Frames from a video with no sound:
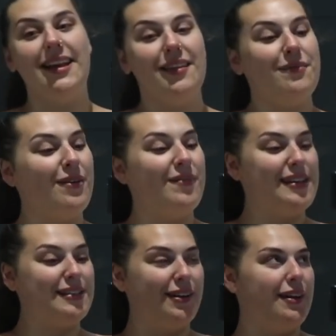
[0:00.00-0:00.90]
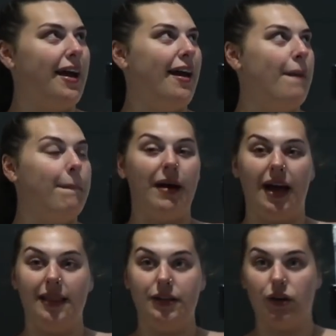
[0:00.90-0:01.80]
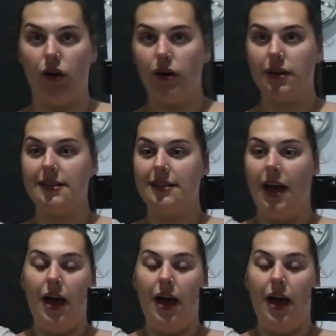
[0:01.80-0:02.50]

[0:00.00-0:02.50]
at the Malmaison by the docks,